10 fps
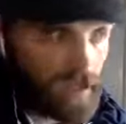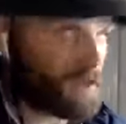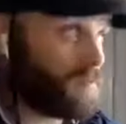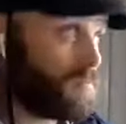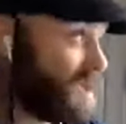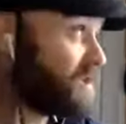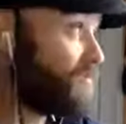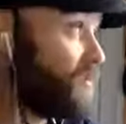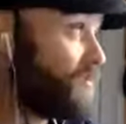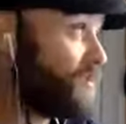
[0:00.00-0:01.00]
And I picked
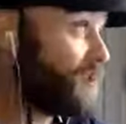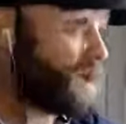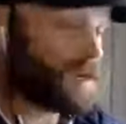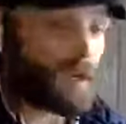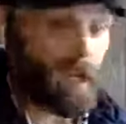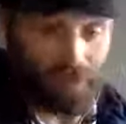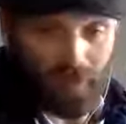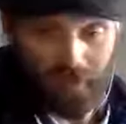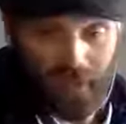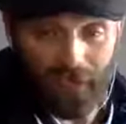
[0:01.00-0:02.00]
him up and I
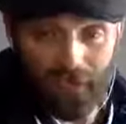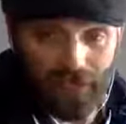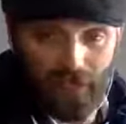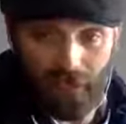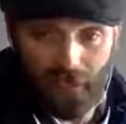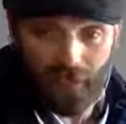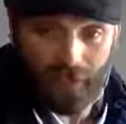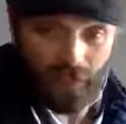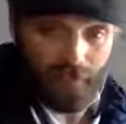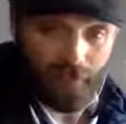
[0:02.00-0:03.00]
helped him down the slide.
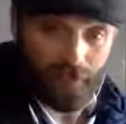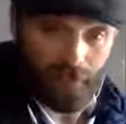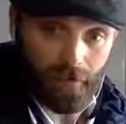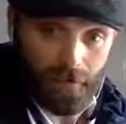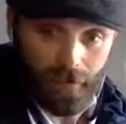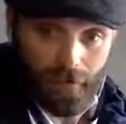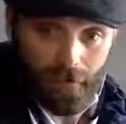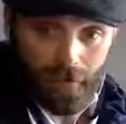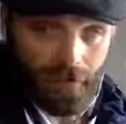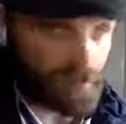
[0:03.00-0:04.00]

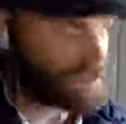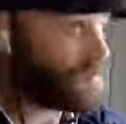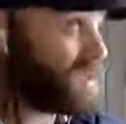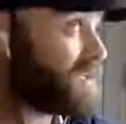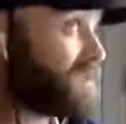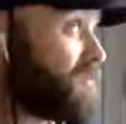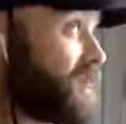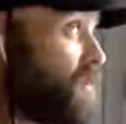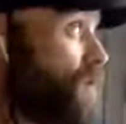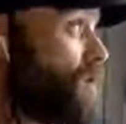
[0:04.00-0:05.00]
And to me, it didn't
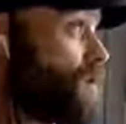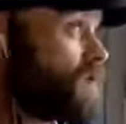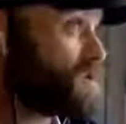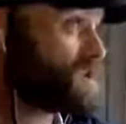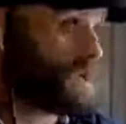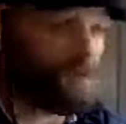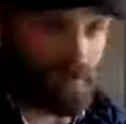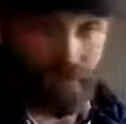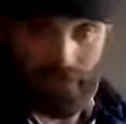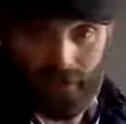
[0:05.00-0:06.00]
matter what colour his skin
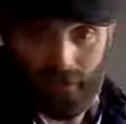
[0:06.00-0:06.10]
was.